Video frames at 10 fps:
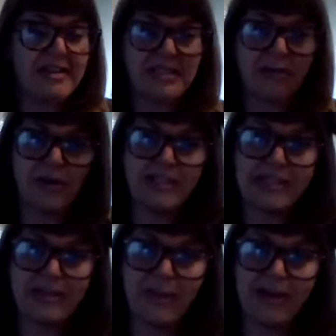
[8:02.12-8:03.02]
this course
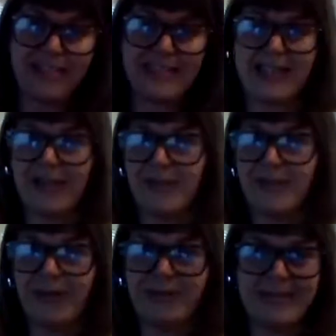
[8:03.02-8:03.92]
is one I designed
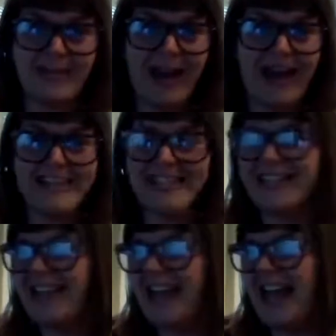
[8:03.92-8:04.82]
from scratch.
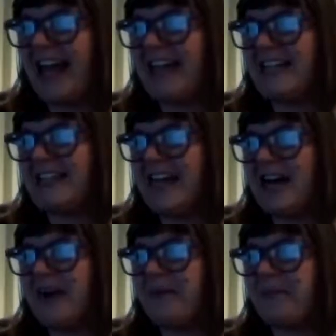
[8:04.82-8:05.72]
And
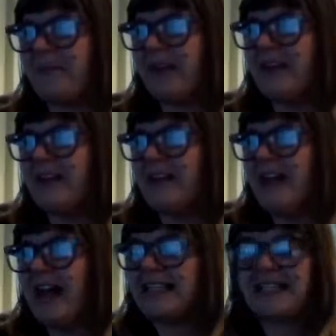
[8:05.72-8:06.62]

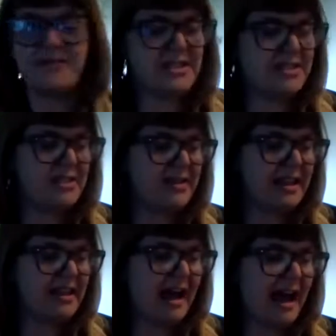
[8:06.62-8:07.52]
as I was
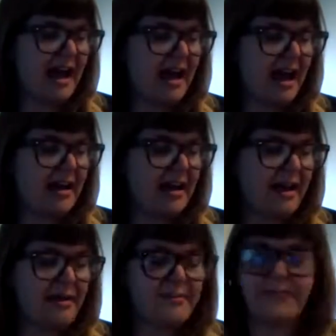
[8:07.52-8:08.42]
doing that,
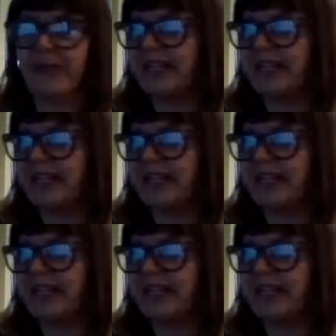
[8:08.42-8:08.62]
I